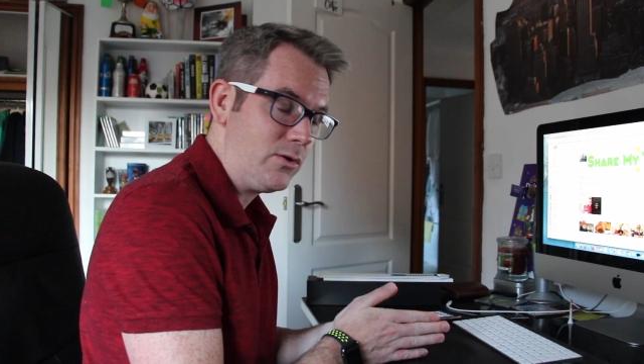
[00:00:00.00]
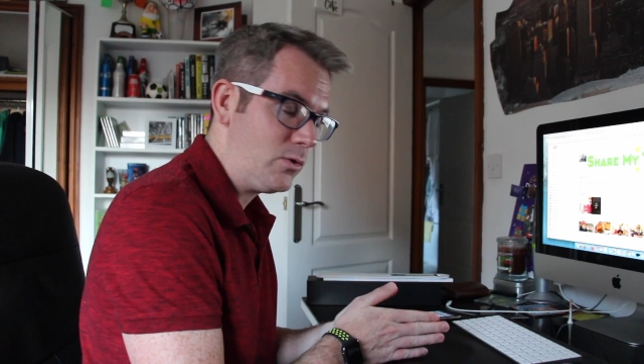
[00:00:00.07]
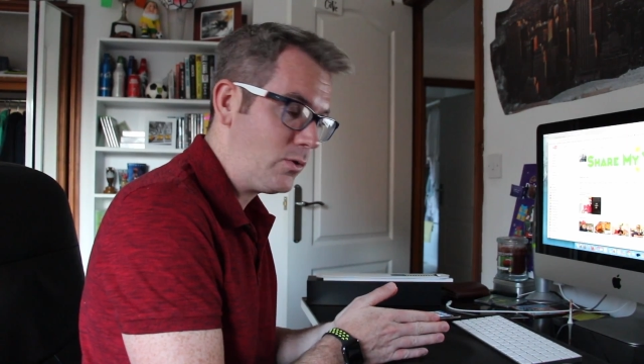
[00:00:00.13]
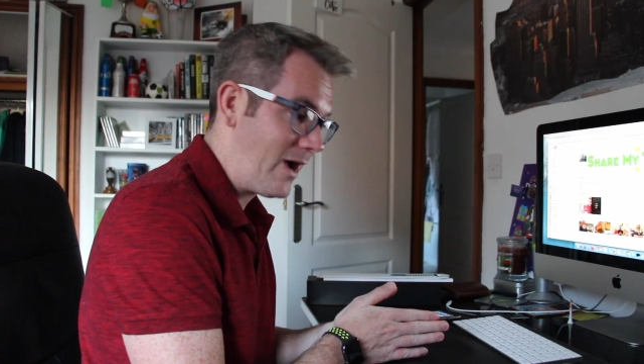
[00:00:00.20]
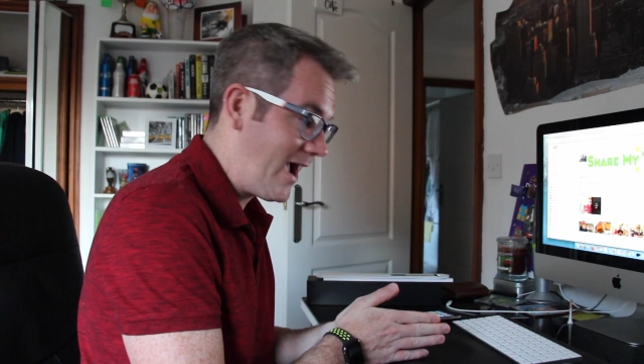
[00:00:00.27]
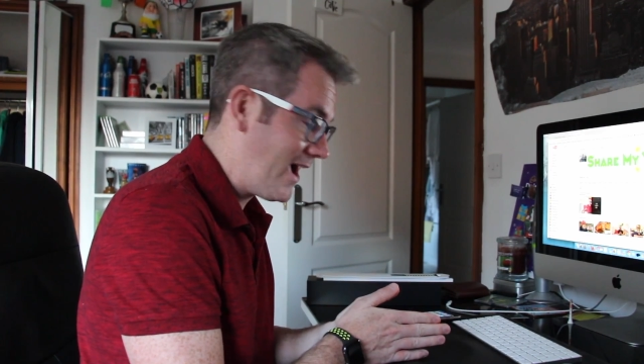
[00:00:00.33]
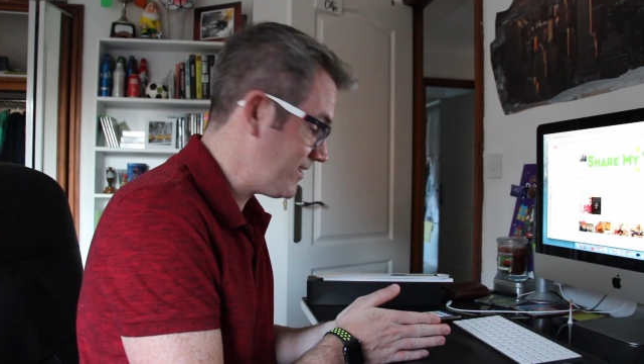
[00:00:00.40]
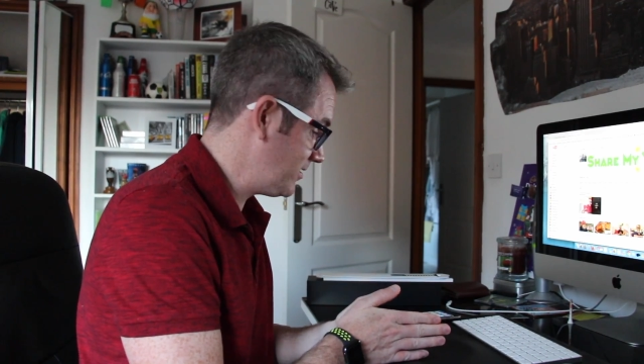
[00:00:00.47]
who
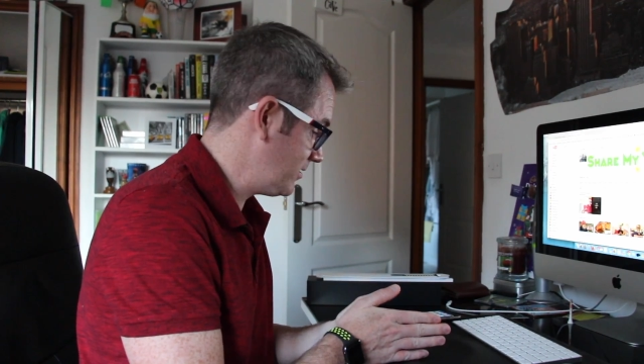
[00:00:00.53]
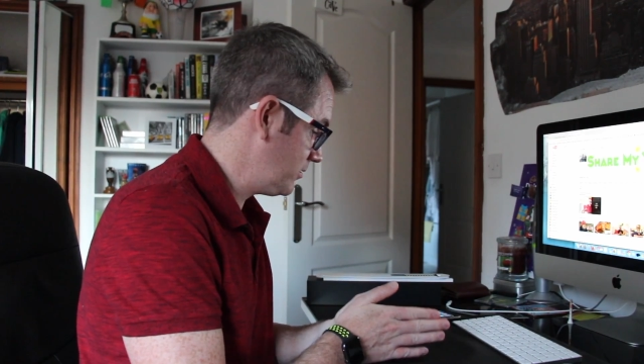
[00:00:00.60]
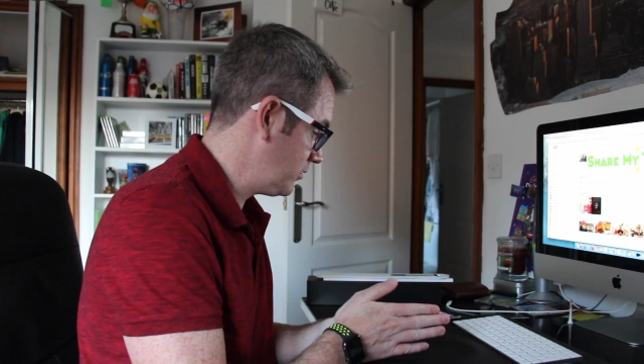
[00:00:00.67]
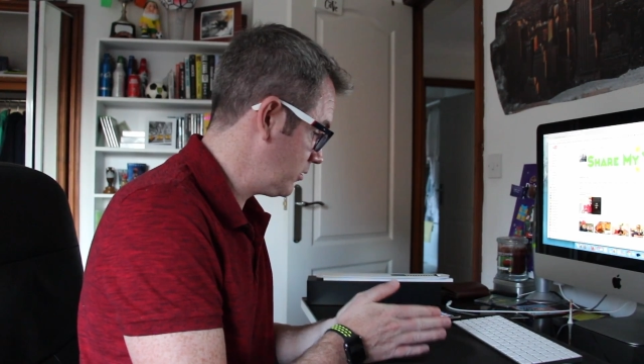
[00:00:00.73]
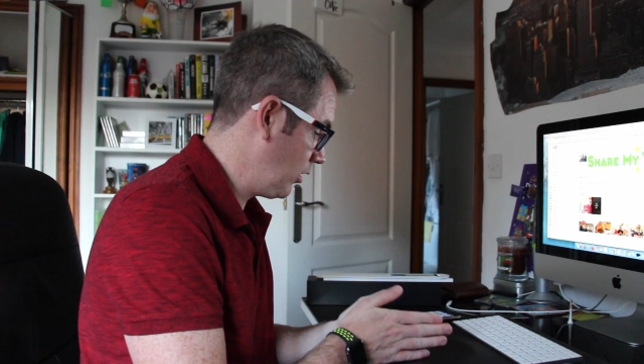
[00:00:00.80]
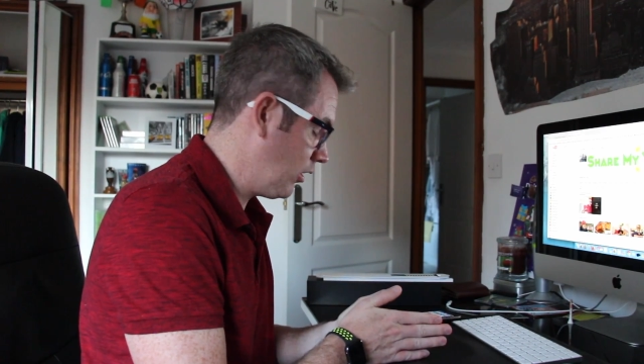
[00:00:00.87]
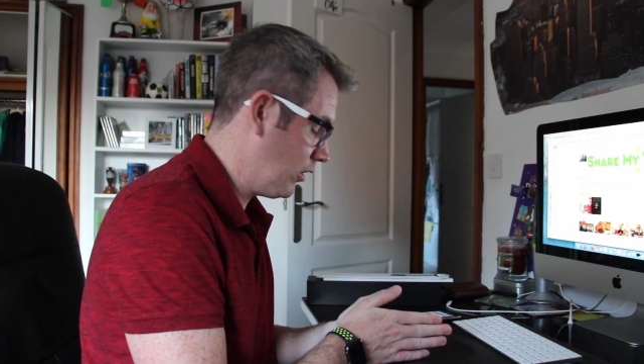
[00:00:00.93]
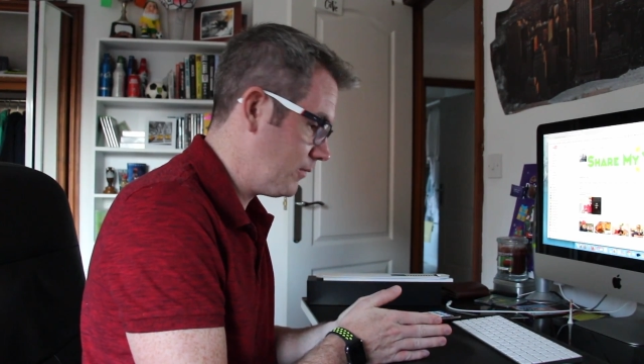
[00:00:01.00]

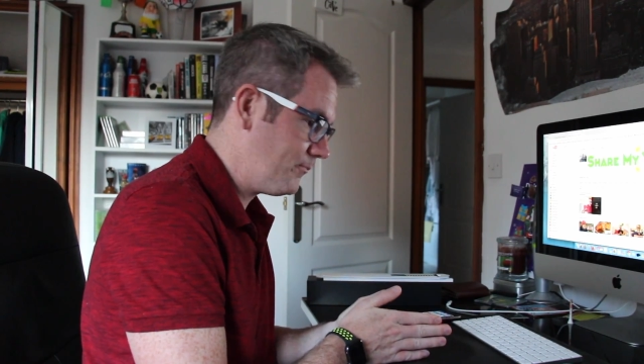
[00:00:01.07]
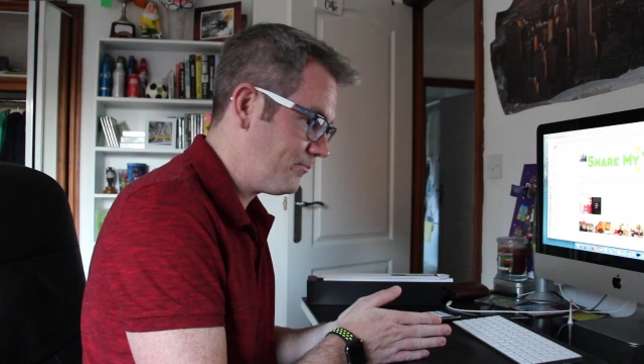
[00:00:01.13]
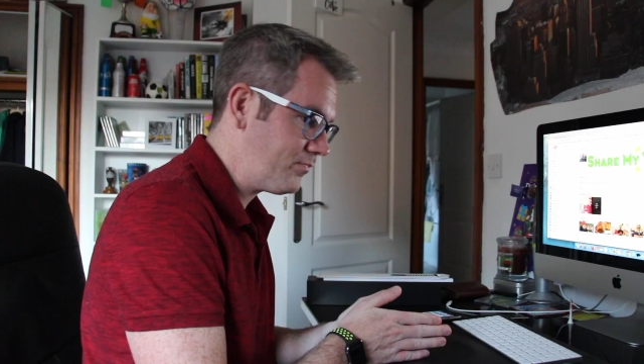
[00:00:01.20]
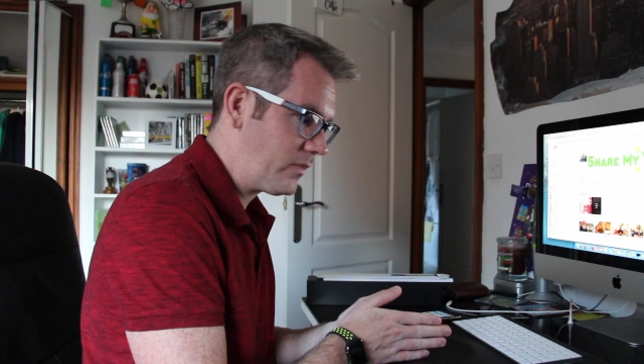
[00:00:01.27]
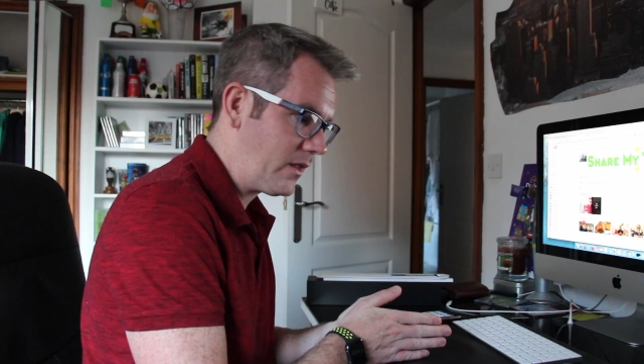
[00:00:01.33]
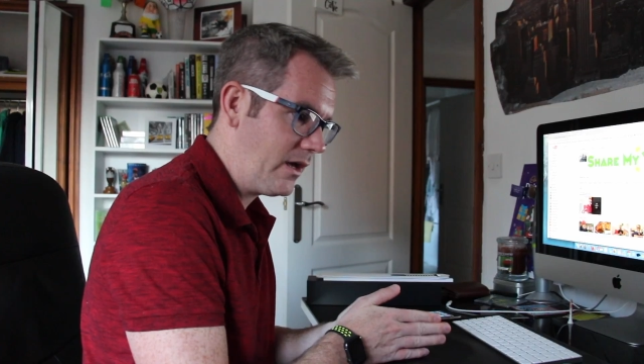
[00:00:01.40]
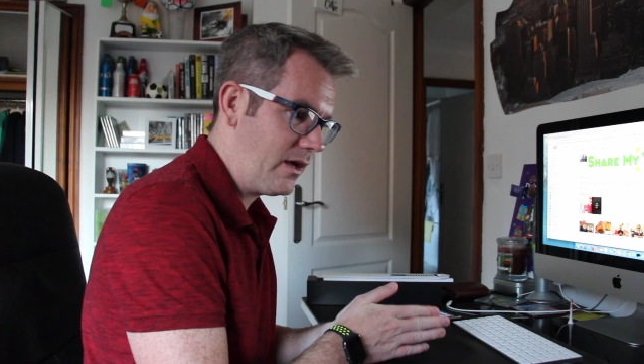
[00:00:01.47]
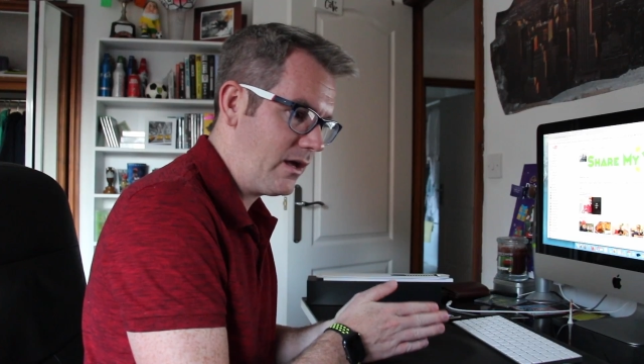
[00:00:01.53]
hasn't got
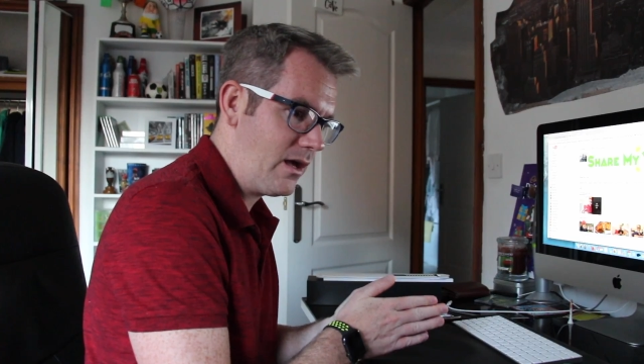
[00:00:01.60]
an